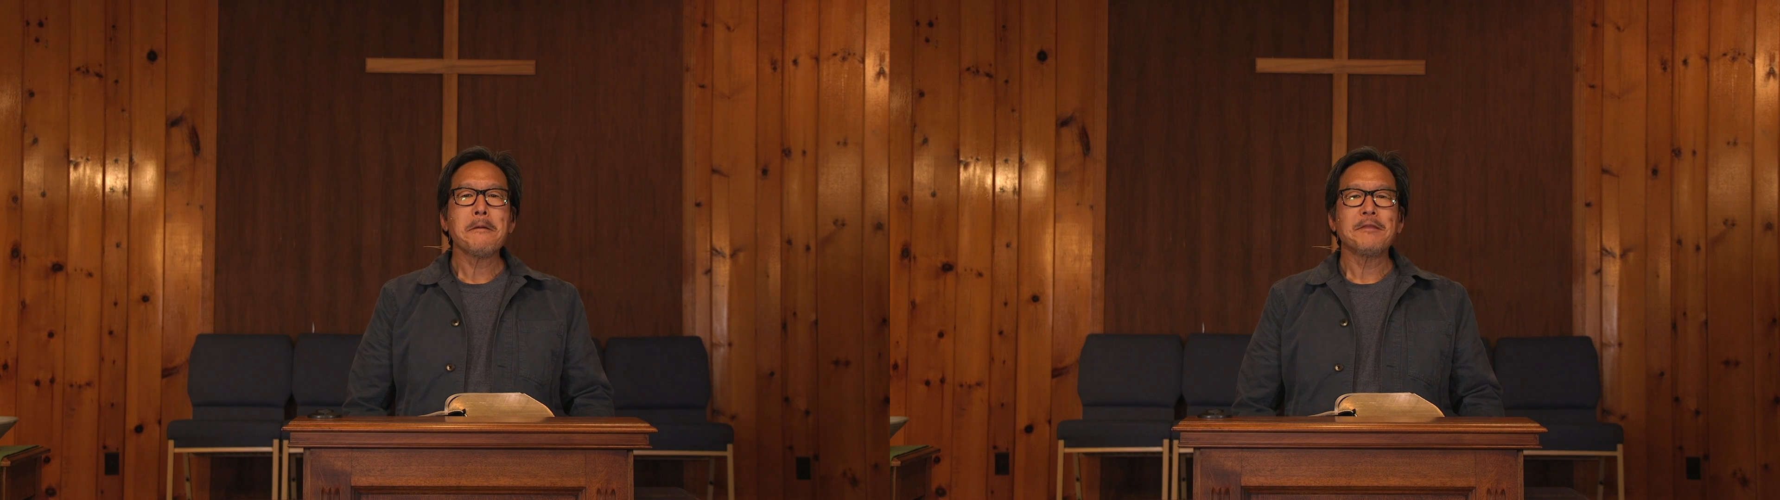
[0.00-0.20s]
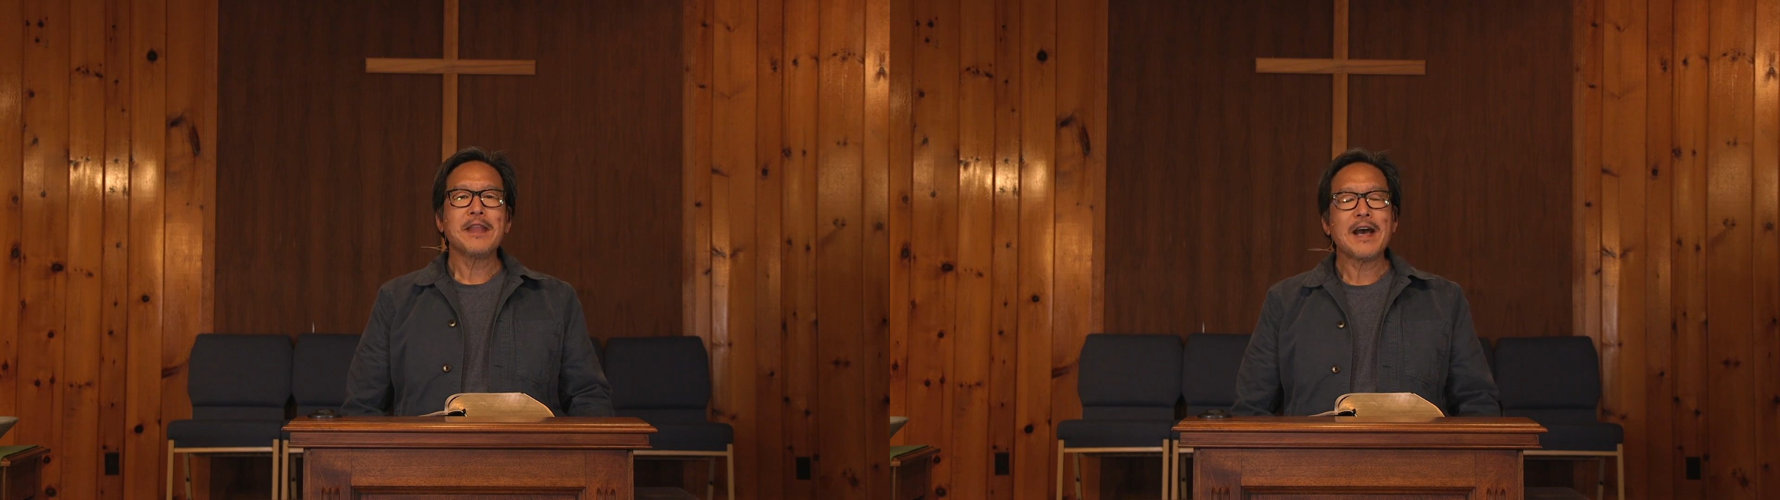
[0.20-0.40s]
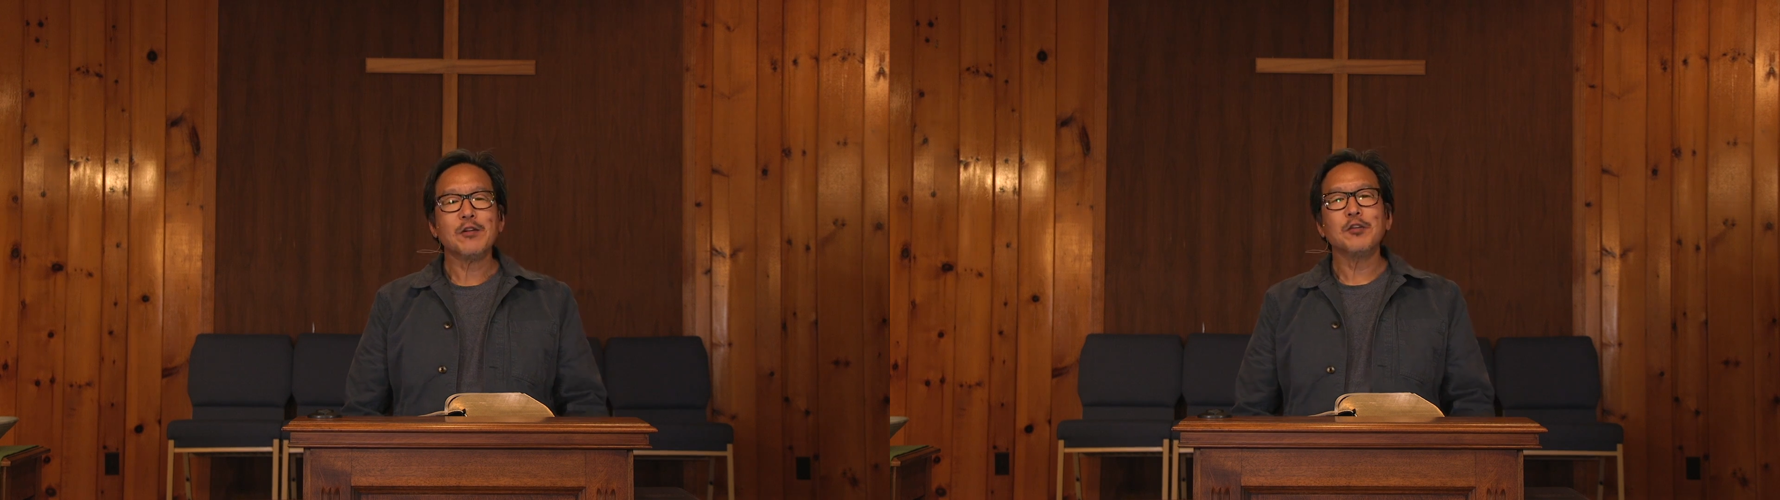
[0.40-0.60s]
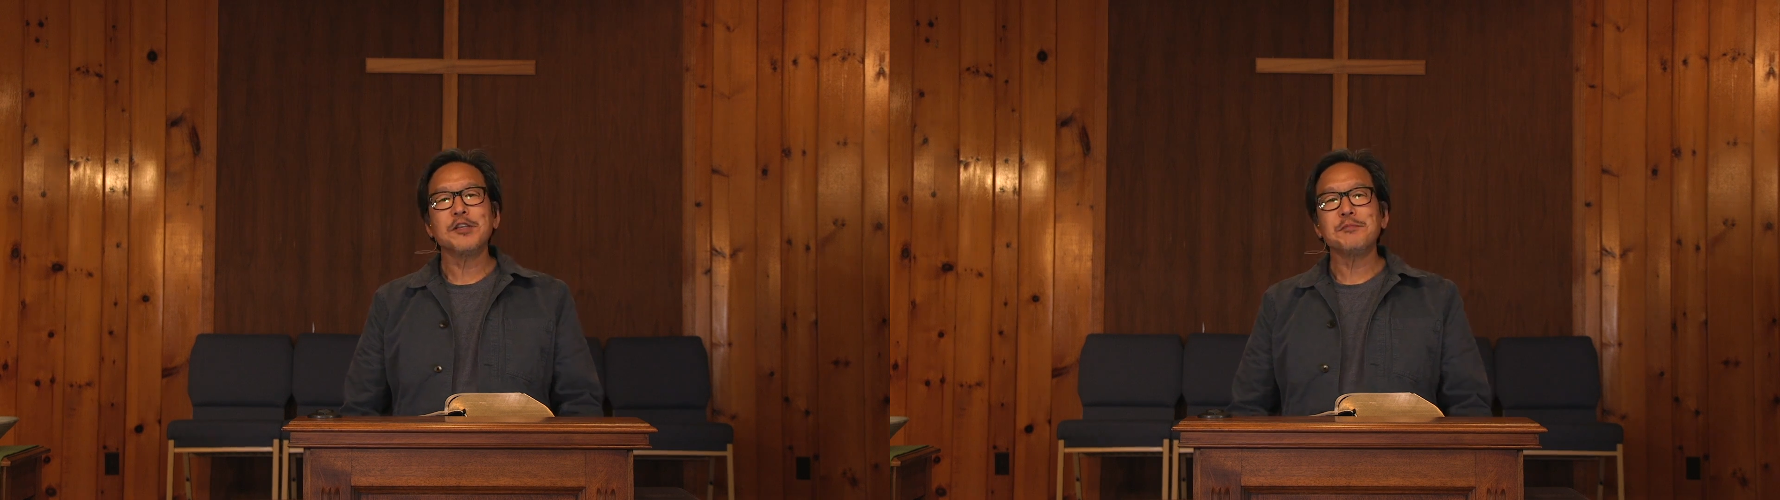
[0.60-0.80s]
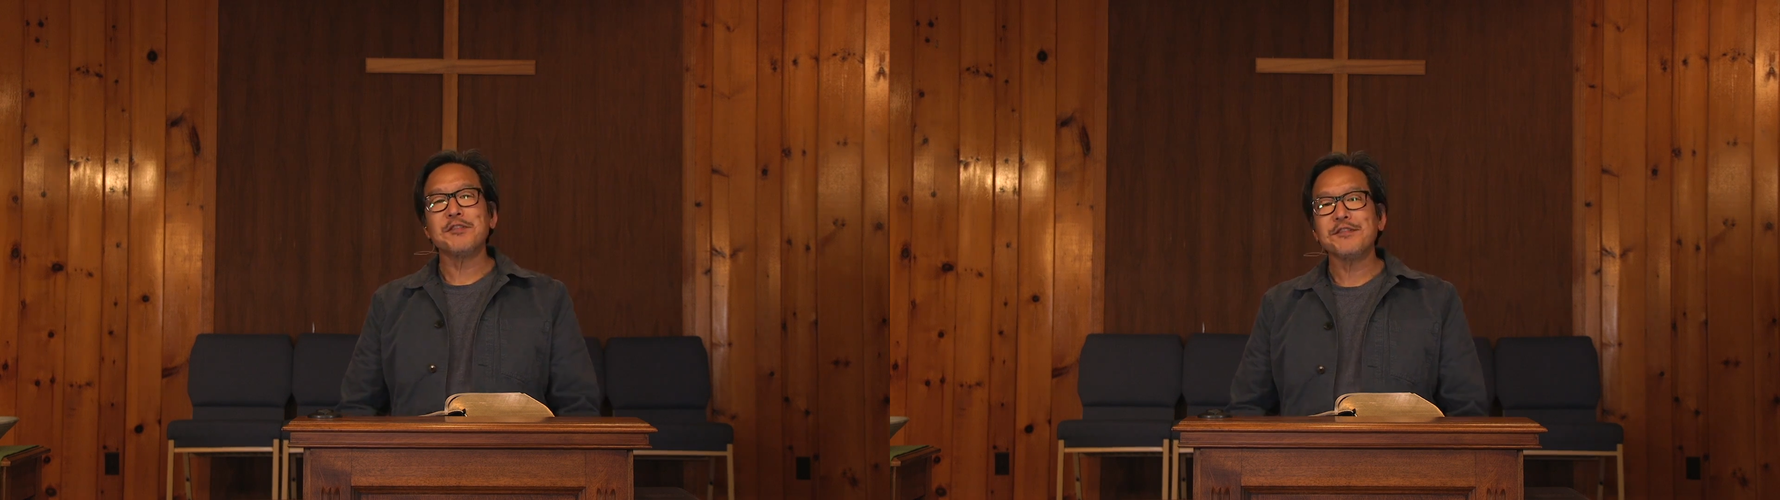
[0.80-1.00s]
not
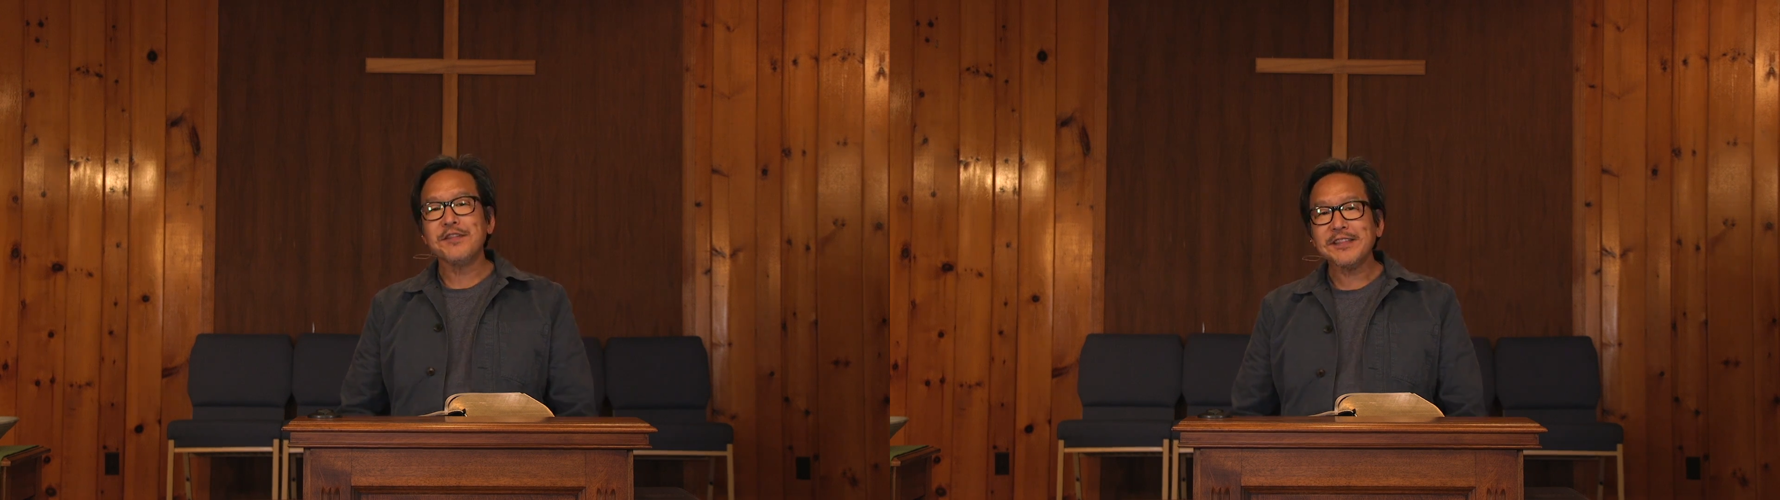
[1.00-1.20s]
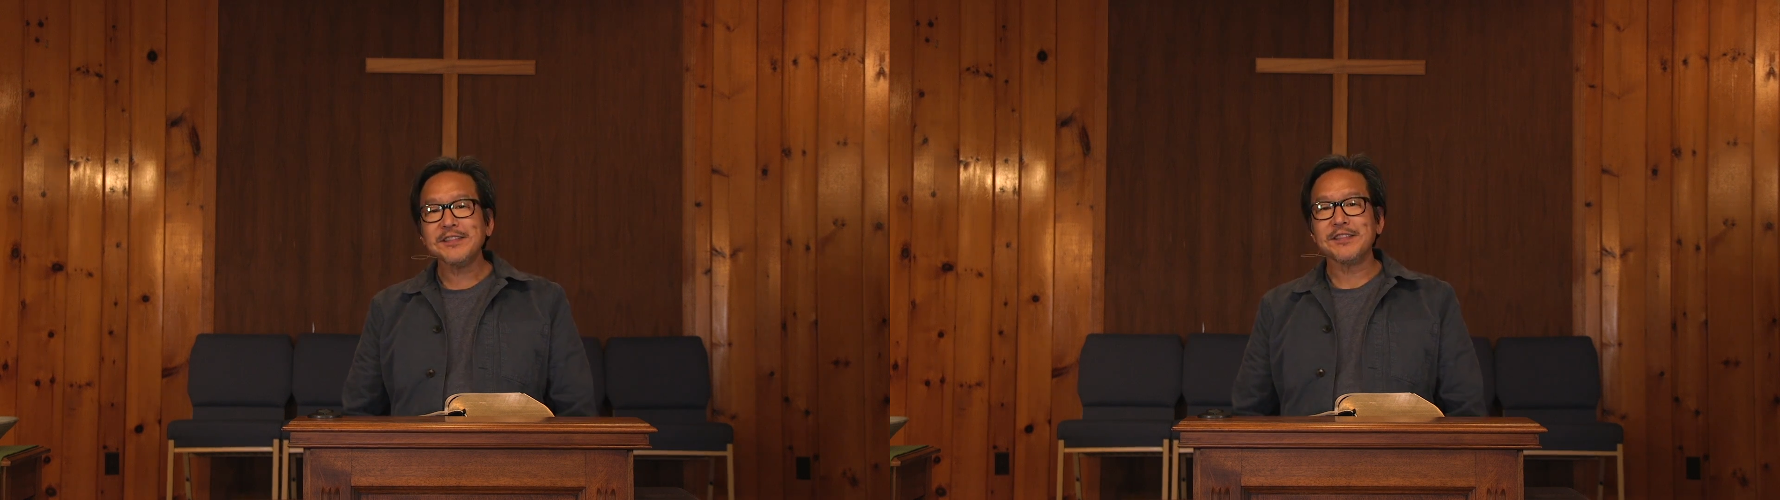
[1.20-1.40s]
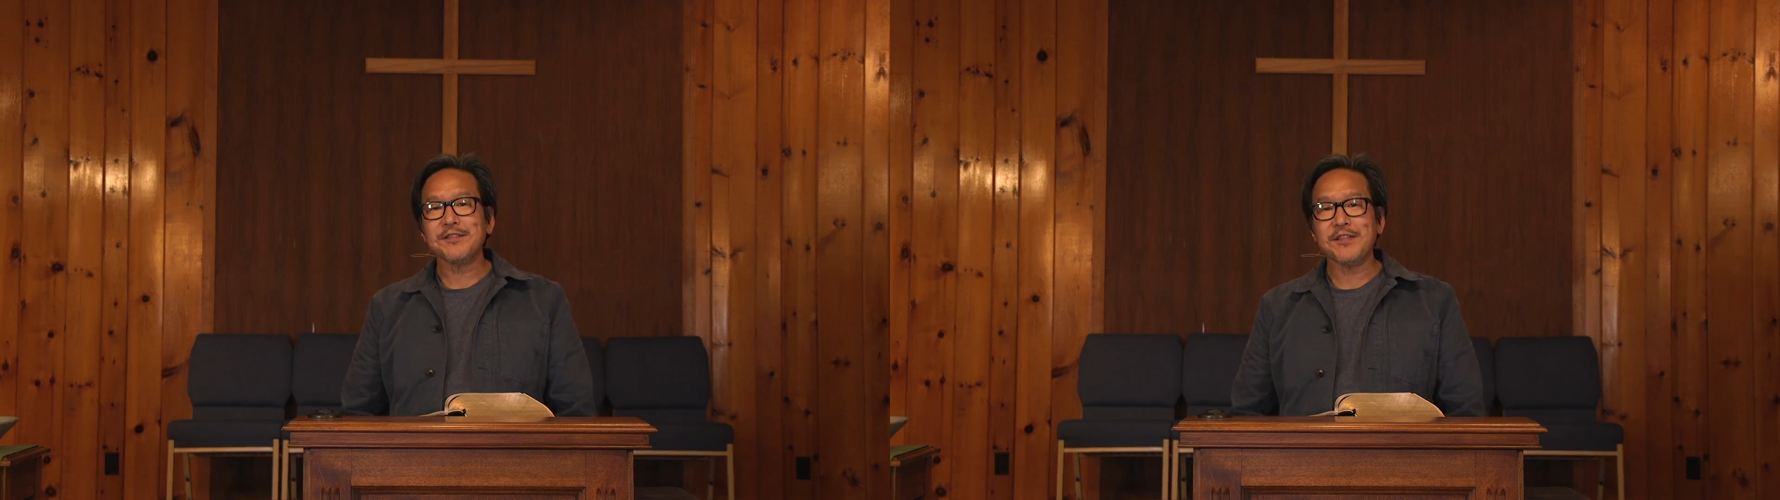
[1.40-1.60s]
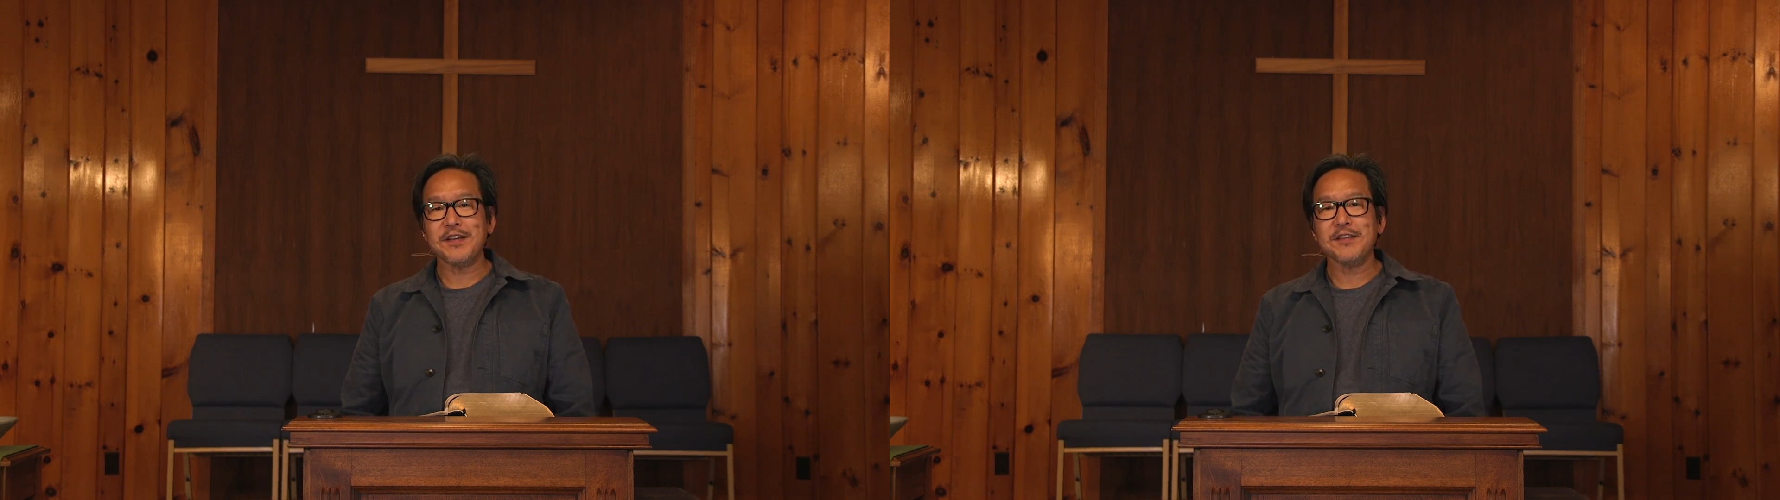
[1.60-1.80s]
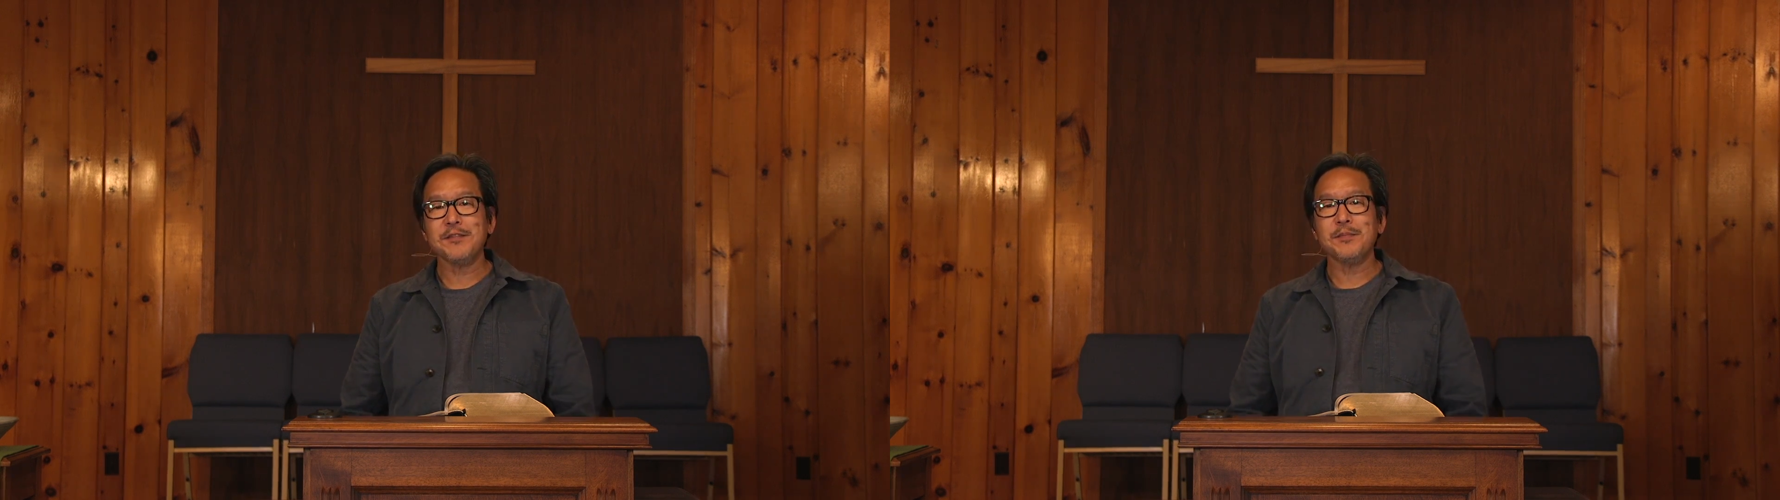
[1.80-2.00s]
only professing faith,